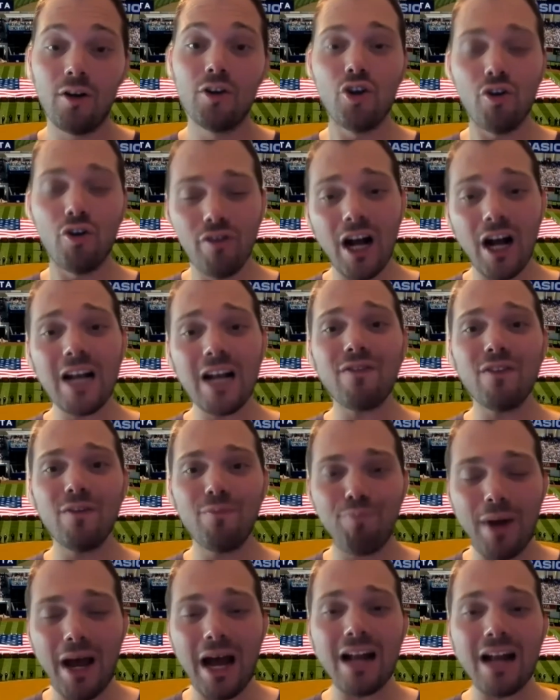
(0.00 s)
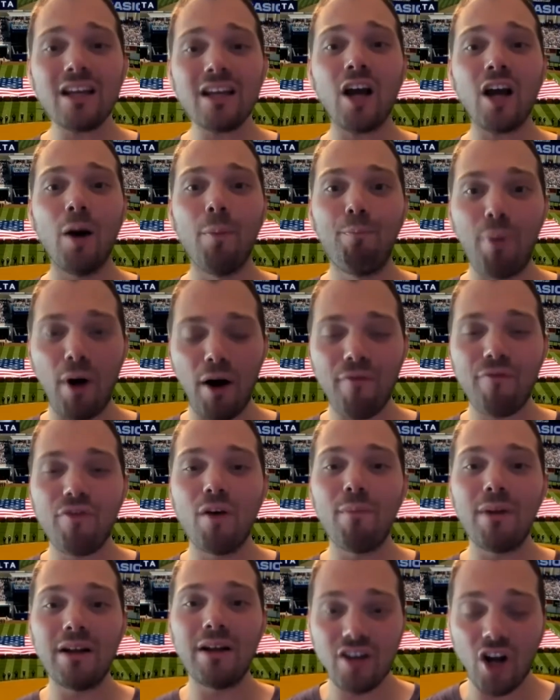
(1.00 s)
You're not even batting above
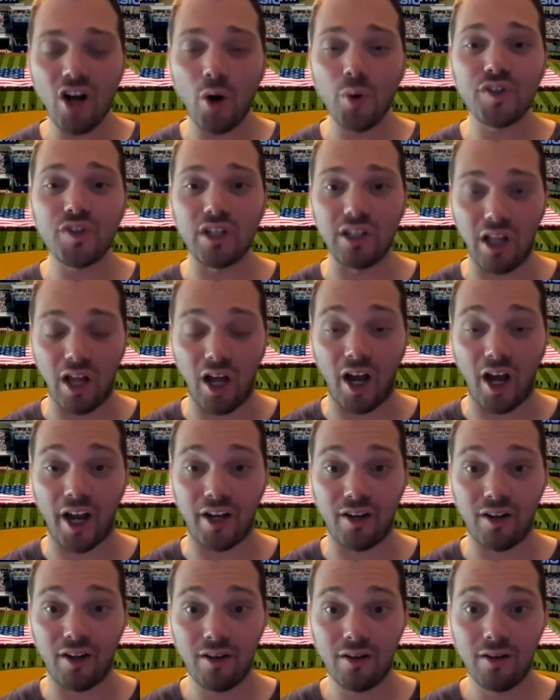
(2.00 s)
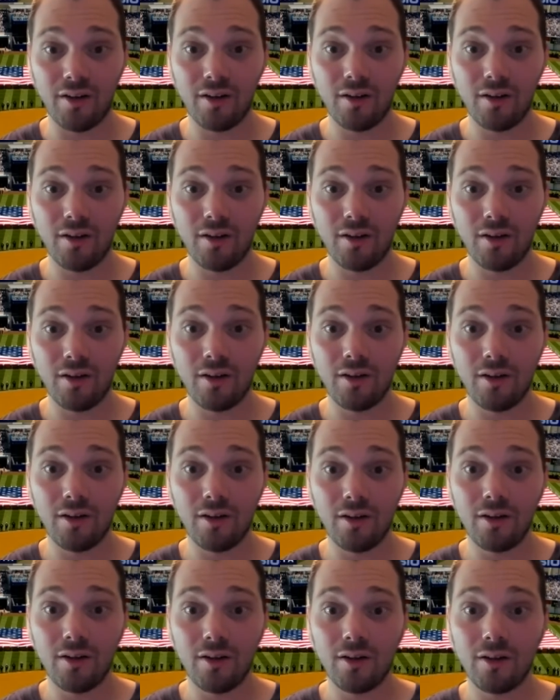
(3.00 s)
the Mendoza line.
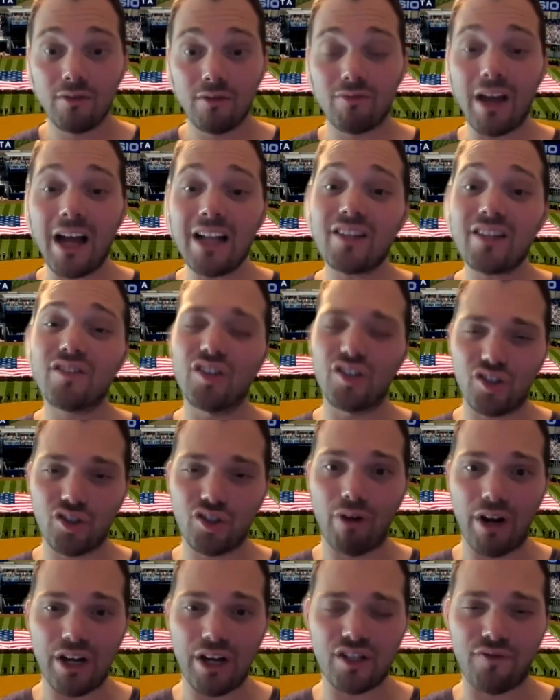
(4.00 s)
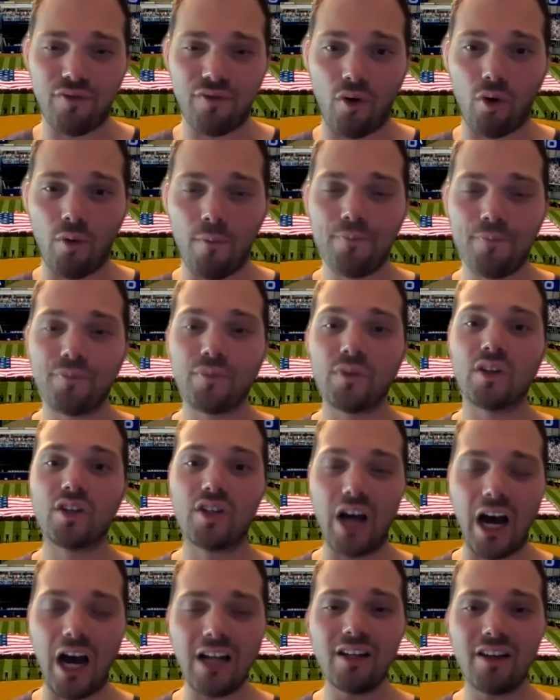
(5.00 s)
That's disgraceful.
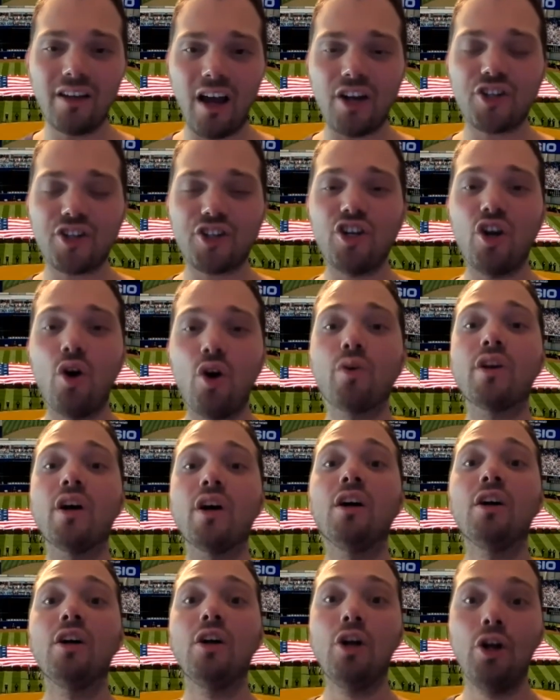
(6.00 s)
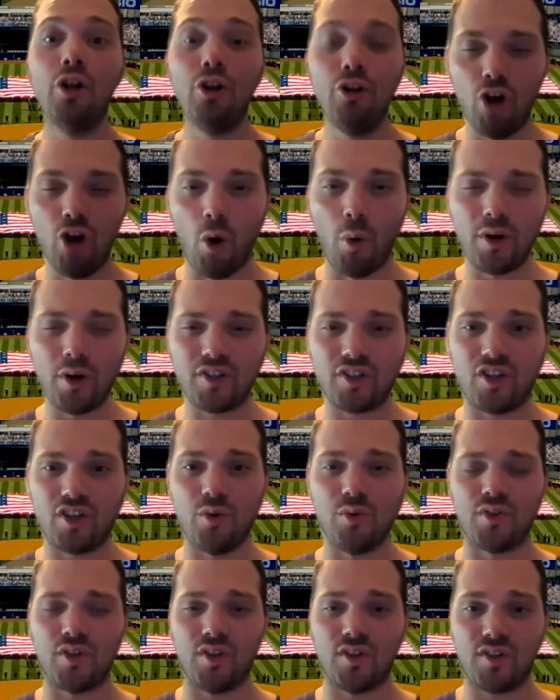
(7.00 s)
Kyle Higashioka, no
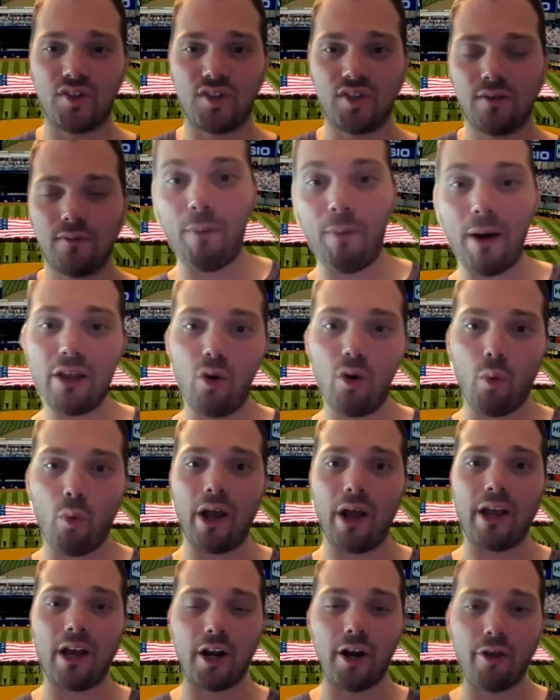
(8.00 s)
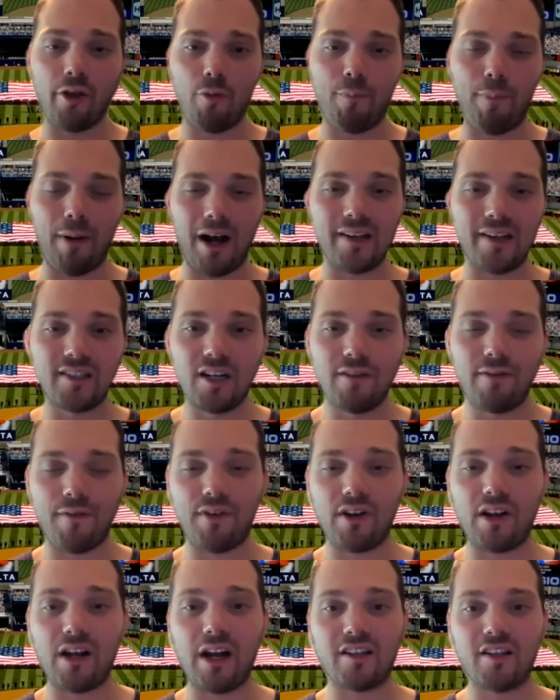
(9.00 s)
excuses. Oh, by the way, another positive I
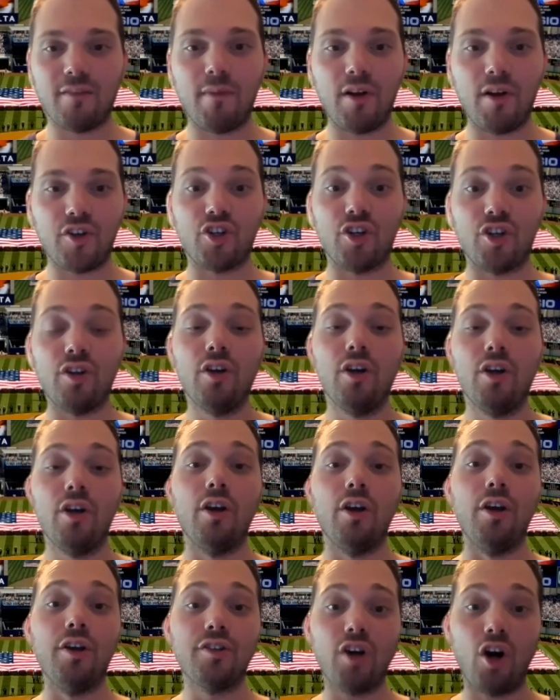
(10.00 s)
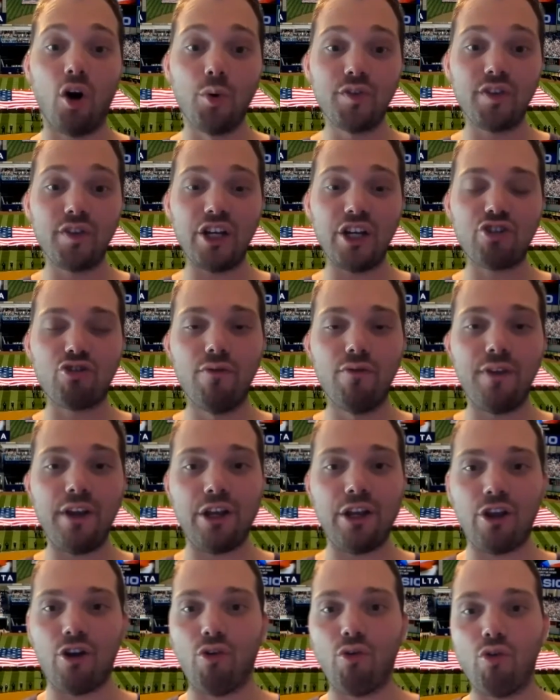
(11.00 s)
forgot to mention is Jose
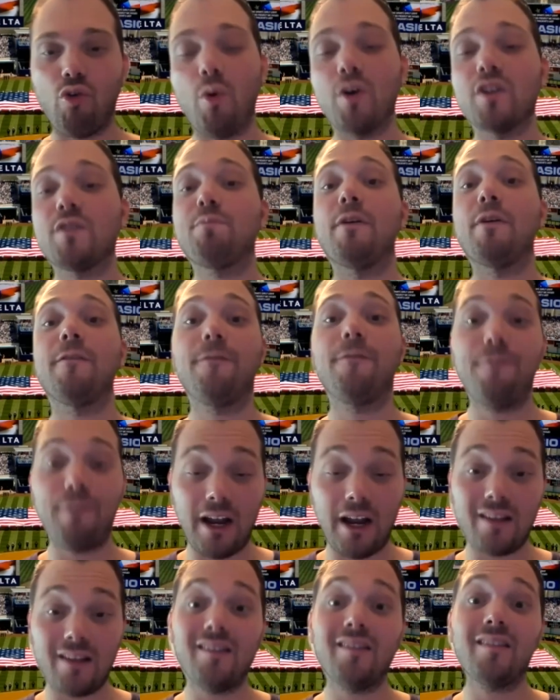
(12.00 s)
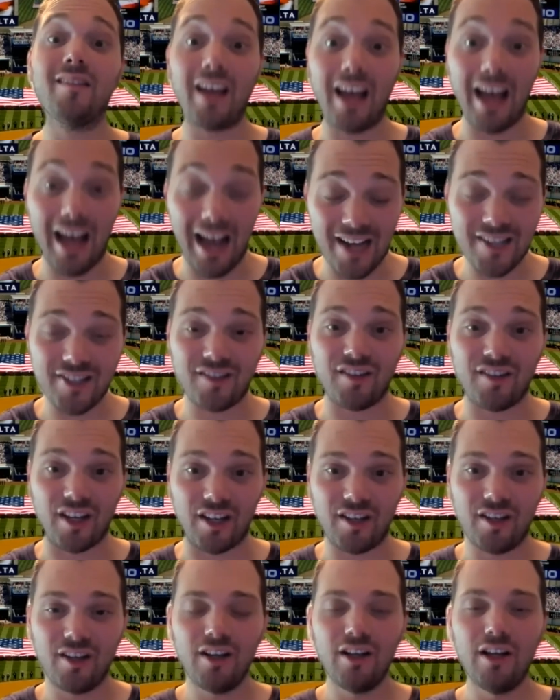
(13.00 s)
Trevino, who has been
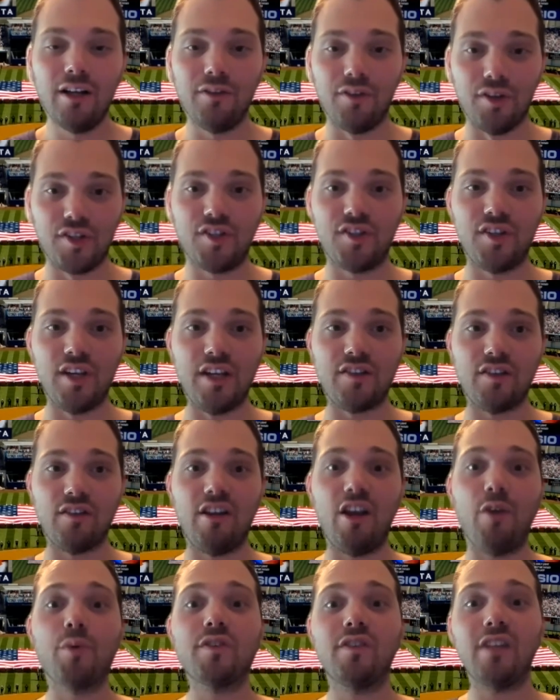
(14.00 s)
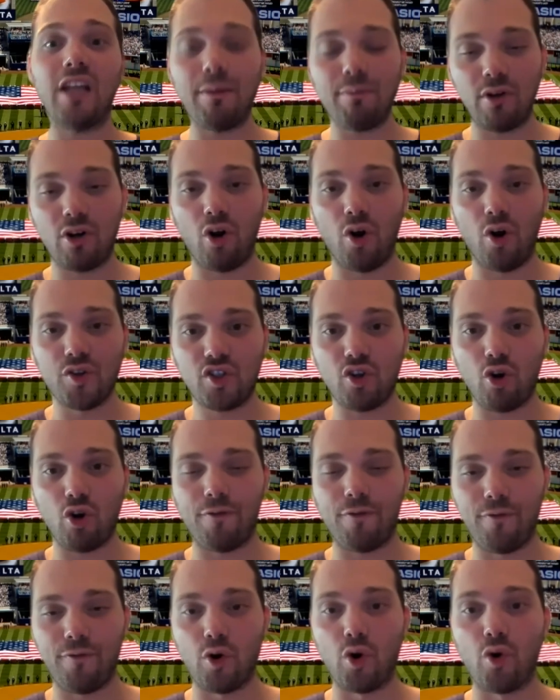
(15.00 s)
fantastic this season. He was named an
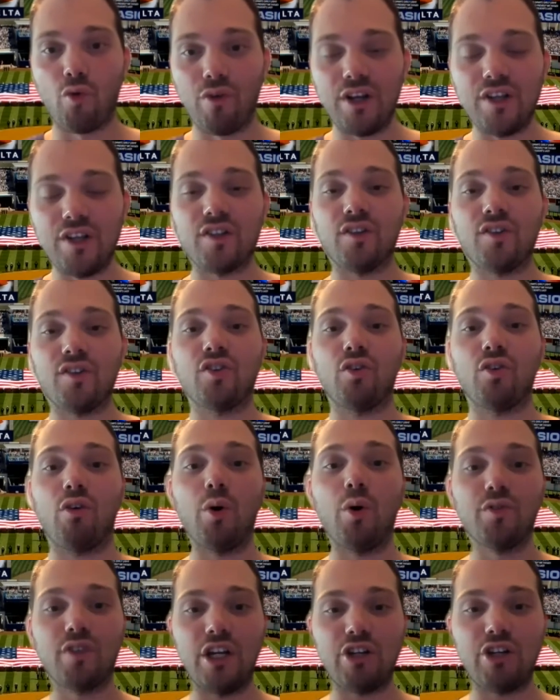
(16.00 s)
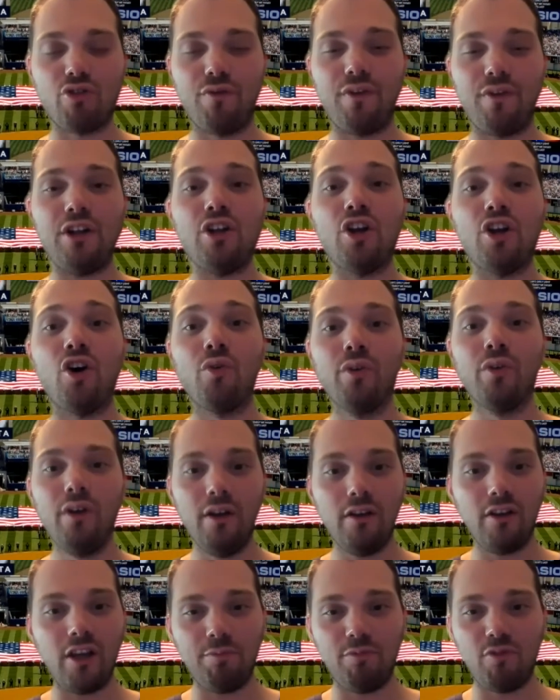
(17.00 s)
all-star for a reason. So, Jose Trevino,
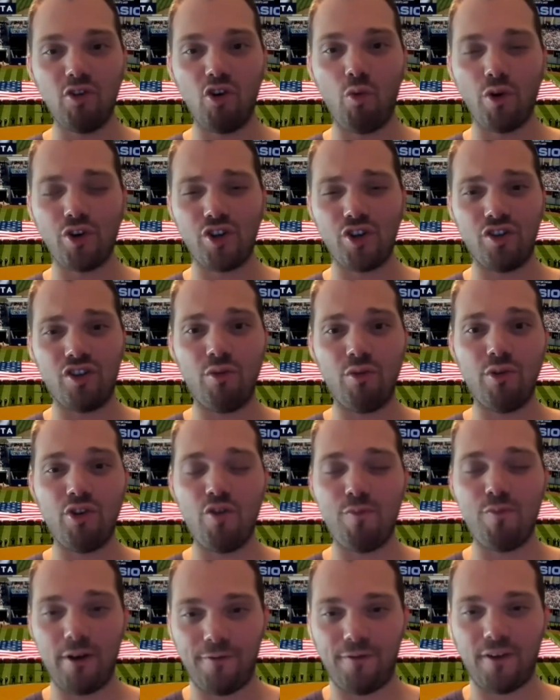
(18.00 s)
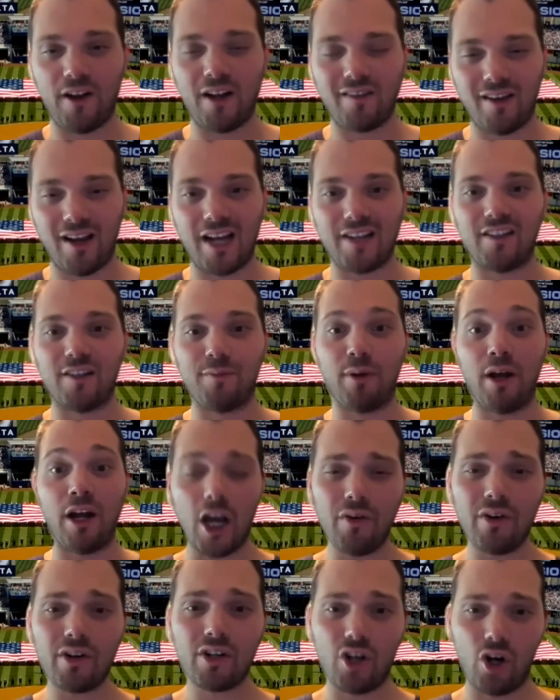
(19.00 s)
keep doing what you're doing. You've been fantastic.
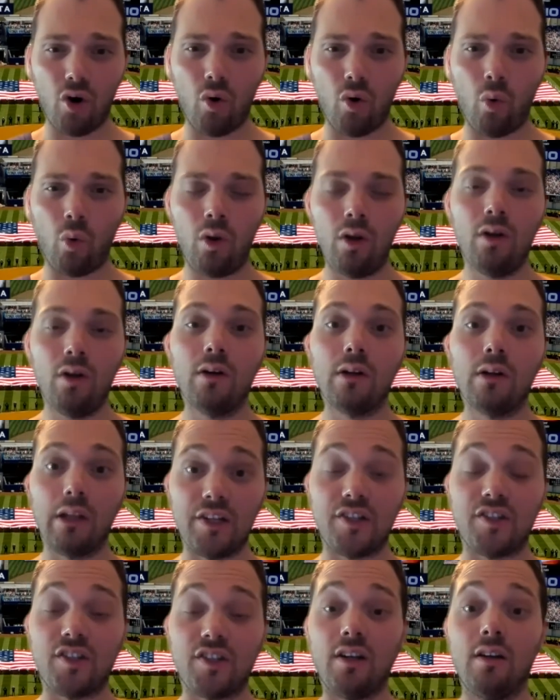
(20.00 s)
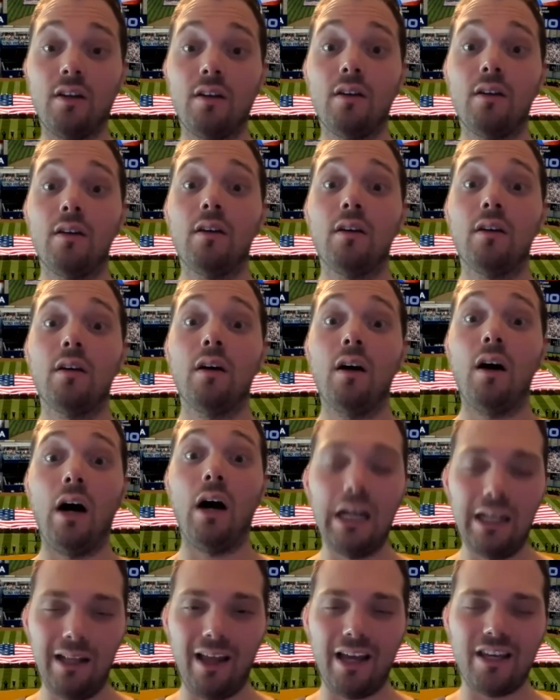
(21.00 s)
Garrett Cole, listen,
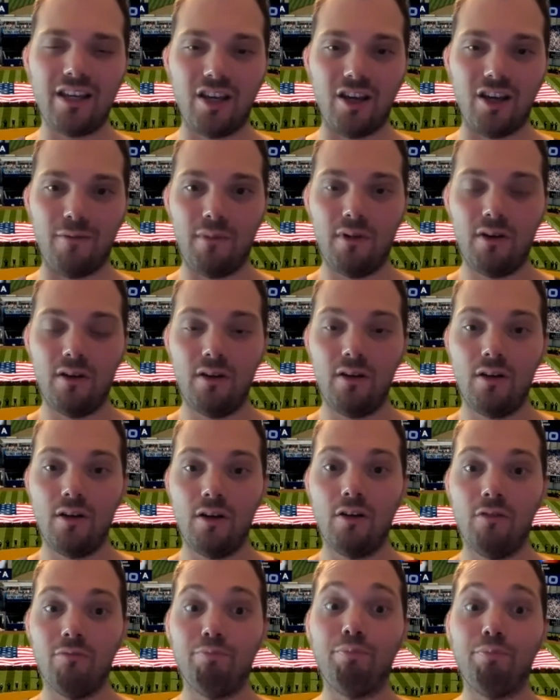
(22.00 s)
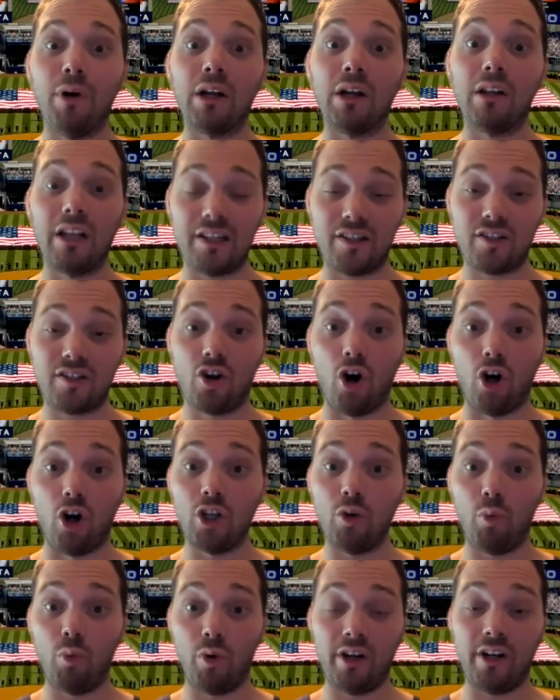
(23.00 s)
I like him, but let's
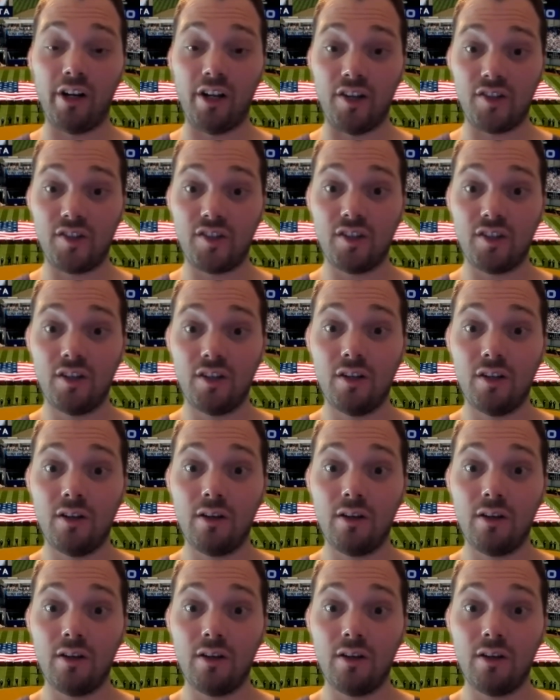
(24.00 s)
call it what it is.